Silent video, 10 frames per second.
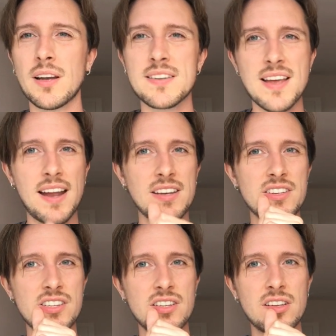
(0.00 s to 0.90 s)

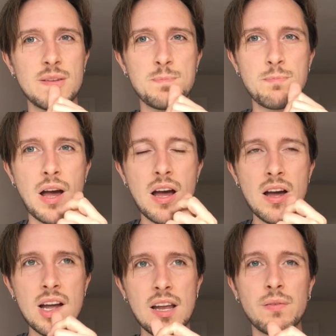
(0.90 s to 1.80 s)
attach the
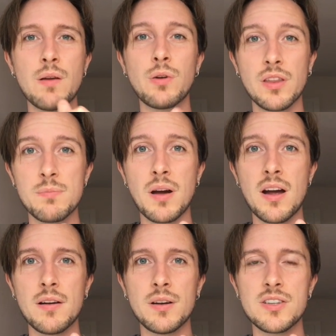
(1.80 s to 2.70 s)
bar, if I want the
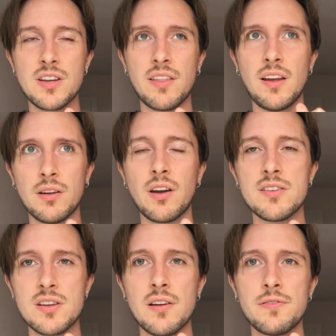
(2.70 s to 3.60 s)
bar, which I think I'm going
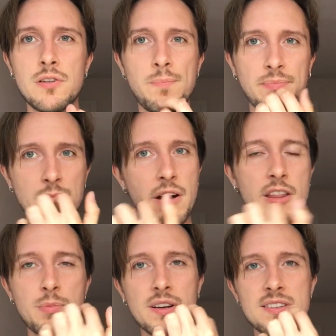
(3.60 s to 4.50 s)
to go for, bar at
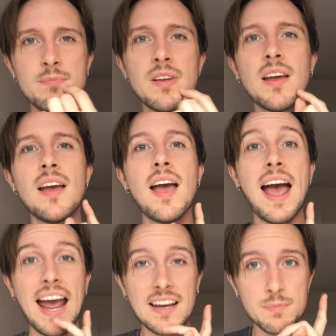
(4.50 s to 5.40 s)
the bottom,
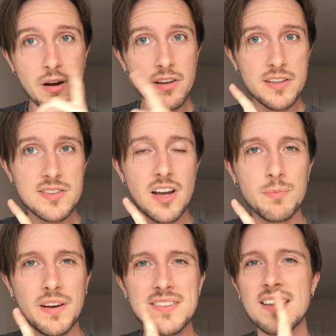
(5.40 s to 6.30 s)
and a bar at the top.
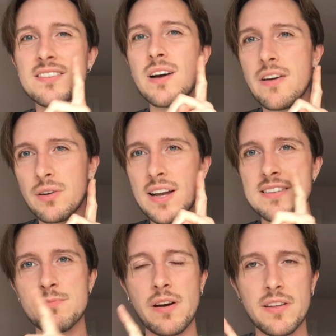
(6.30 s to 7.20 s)
And he says not everyone has
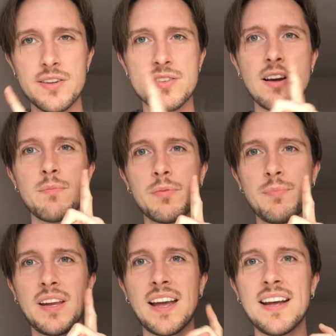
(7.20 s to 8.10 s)
the bar at the top,
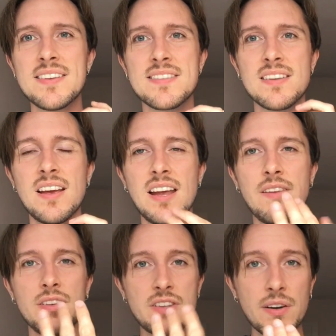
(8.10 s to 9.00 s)
because
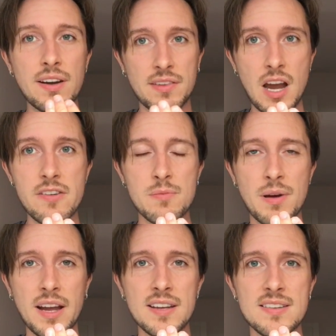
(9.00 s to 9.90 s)
if you don't have the
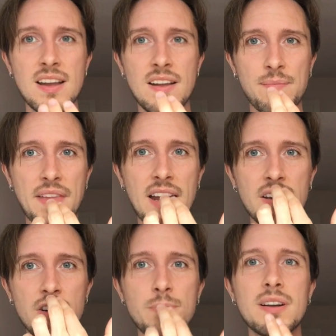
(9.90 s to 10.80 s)
overbite,
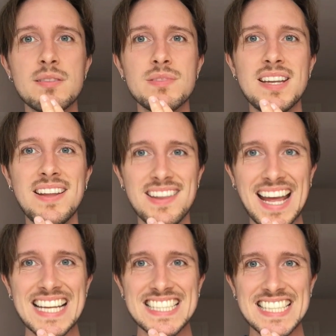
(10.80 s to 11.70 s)
then your bottom teeth
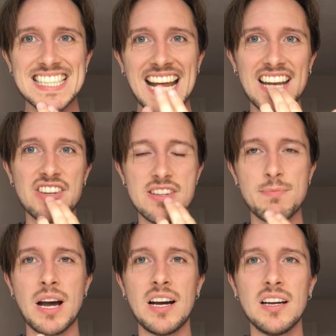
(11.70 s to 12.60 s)
can catch the
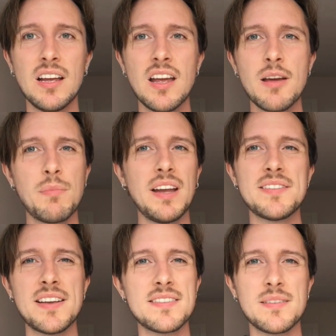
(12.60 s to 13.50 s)
bar. But he
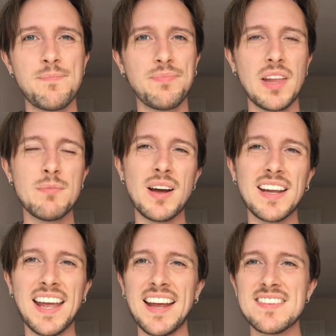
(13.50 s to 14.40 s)
says, in my
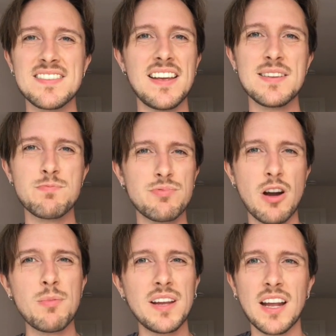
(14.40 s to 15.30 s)
case, it's
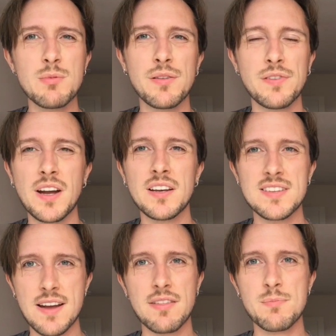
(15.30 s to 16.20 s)
probably going to be fine
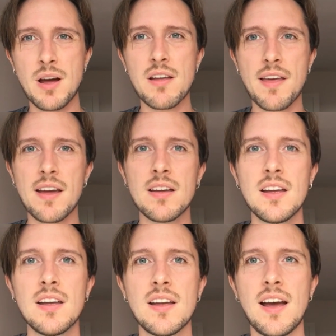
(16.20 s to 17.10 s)
to have the bar there.
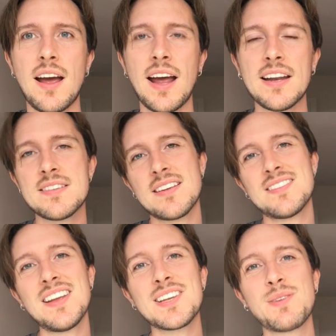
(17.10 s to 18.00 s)
And he says,
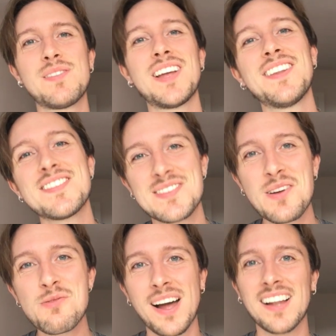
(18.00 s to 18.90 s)
seeing as we've done this
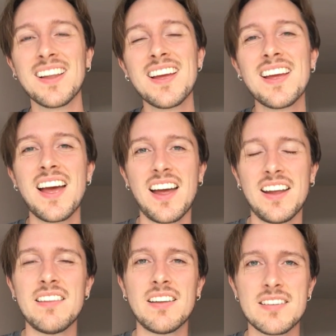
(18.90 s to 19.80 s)
so well,
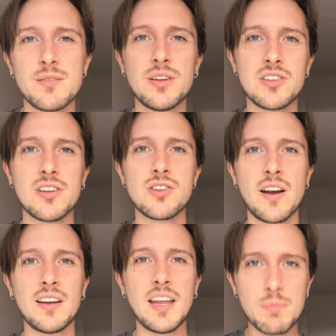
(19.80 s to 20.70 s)
he thinks that we should try
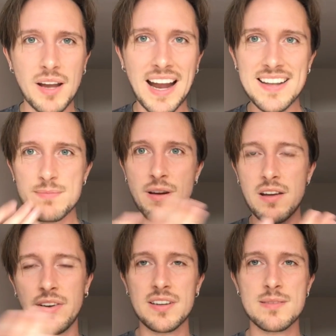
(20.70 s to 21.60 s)
and keep it as
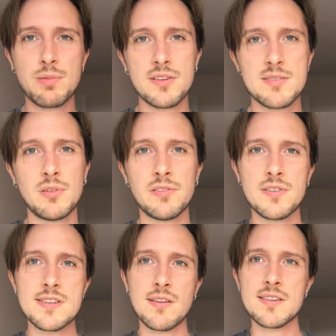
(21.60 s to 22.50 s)
perfect as possible for
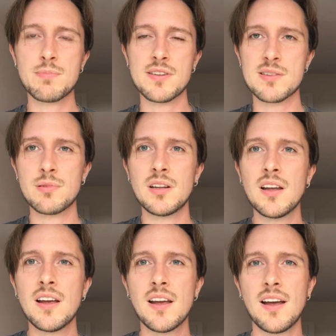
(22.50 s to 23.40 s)
as long as possible.
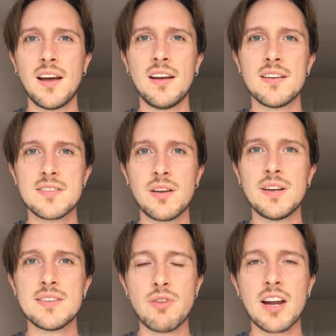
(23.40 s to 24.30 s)
So
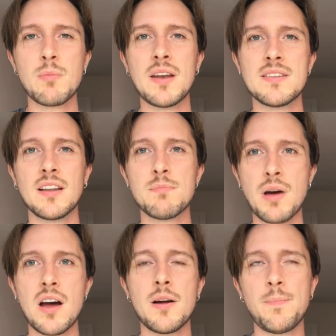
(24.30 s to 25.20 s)
he's recommending the
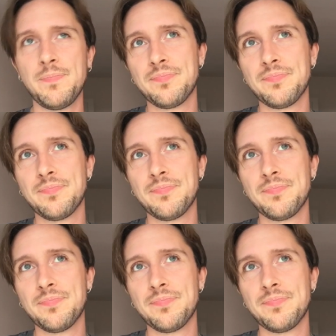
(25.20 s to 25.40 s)
bar,